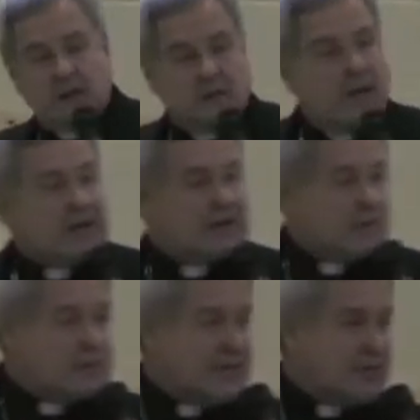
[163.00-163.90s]
Luckily,
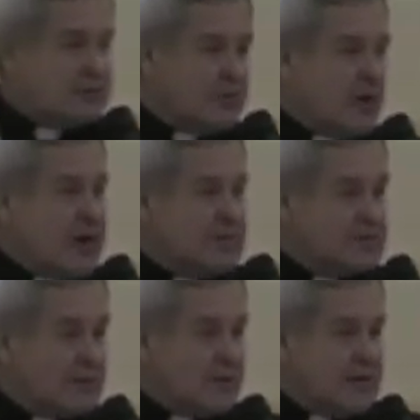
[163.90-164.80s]
he was able to bribe
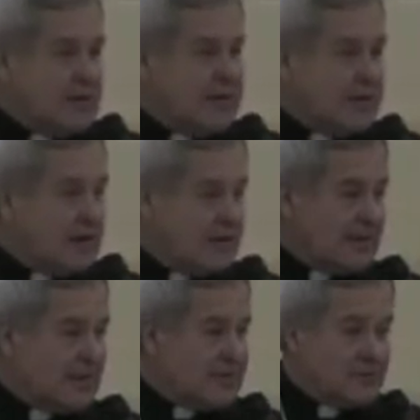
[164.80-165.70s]
somebody, and he got out of
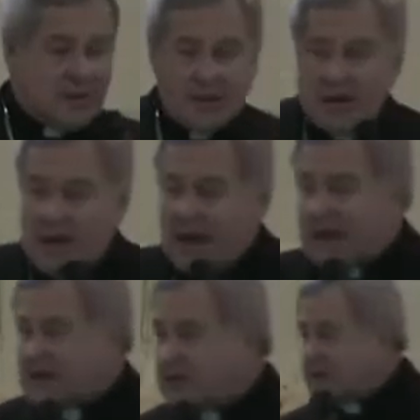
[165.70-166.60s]
the country.
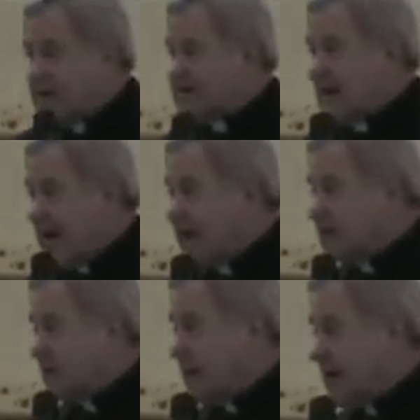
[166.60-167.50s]
And 2 days
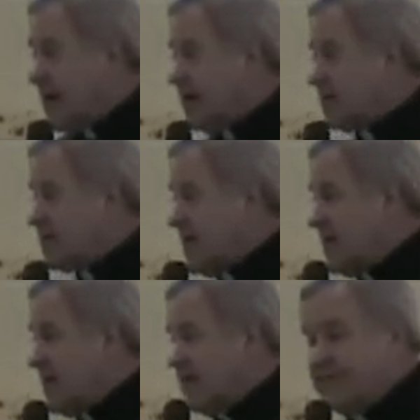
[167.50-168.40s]
after he got out of
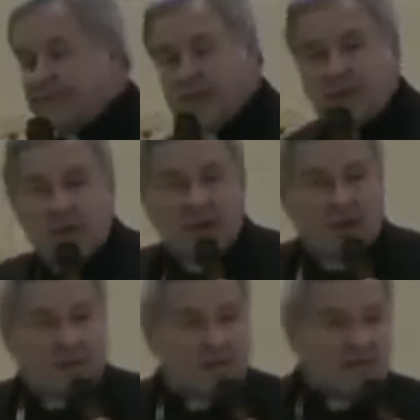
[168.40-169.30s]
China,
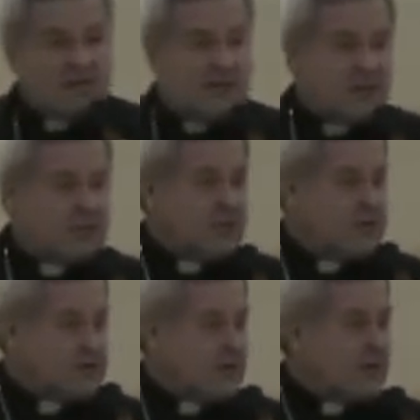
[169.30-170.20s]
the secret
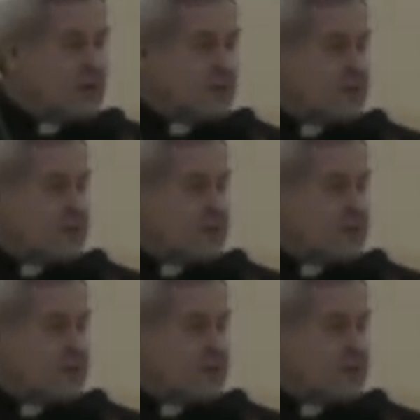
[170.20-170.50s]
police showed up at